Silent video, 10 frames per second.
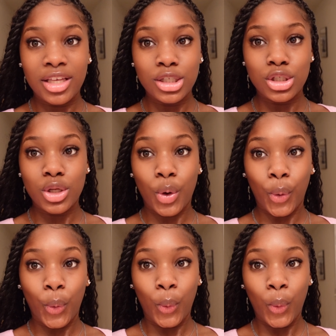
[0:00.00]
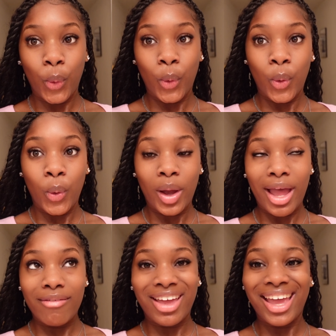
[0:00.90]
So
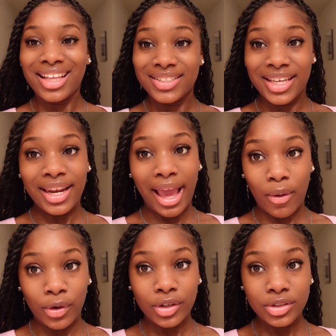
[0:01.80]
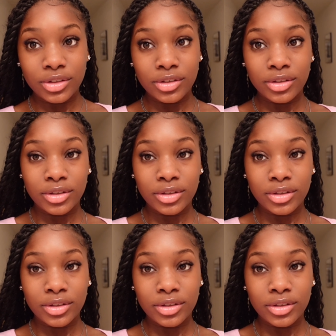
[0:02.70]
I haven't ate in ten hours.